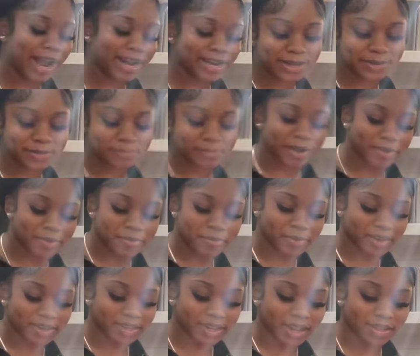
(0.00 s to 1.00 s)
I didn't do my
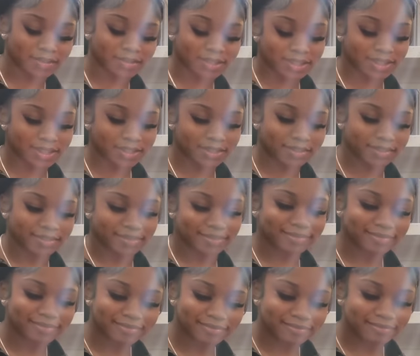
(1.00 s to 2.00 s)
homework? Like, listen.
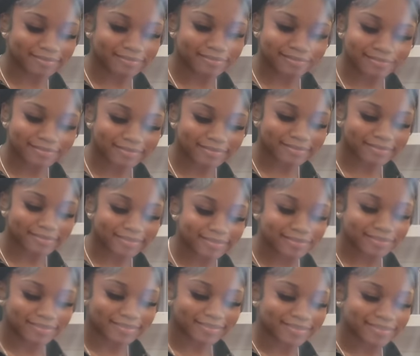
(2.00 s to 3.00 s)
I'm Trey.
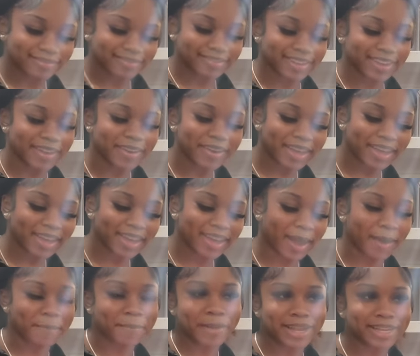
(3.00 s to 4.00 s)
Okay,
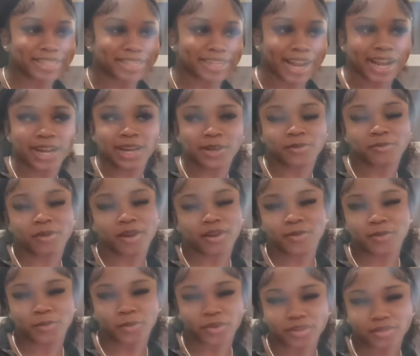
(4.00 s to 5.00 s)
I imagine I didn't do my
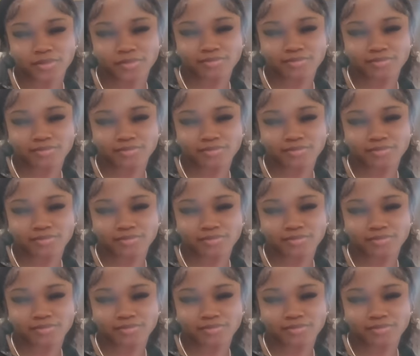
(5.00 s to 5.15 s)
homework.